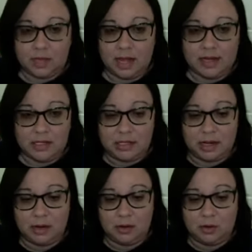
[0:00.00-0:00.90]
And
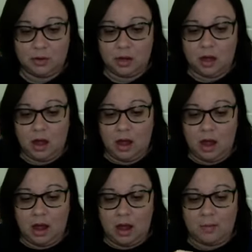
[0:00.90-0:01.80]
so
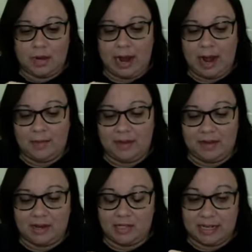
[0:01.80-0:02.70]
um, when I'm
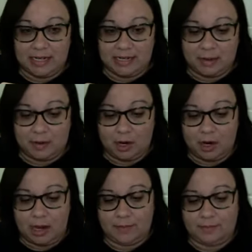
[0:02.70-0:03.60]
giving out tickets at a
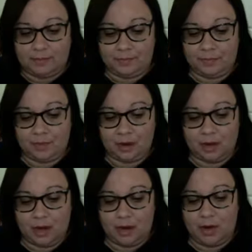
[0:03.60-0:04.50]
party,
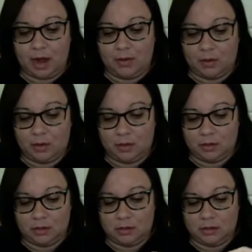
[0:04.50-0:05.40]
you know, I
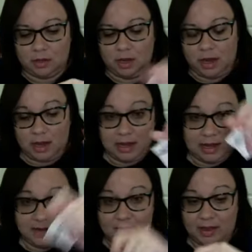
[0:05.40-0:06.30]
will
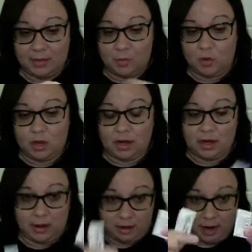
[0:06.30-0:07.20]
give them
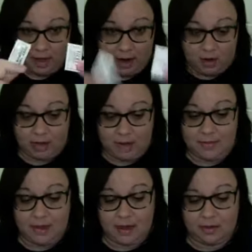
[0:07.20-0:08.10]
one and then I'll
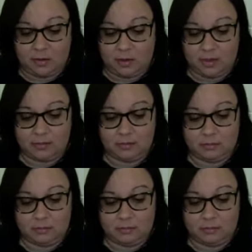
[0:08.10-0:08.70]
keep the other one.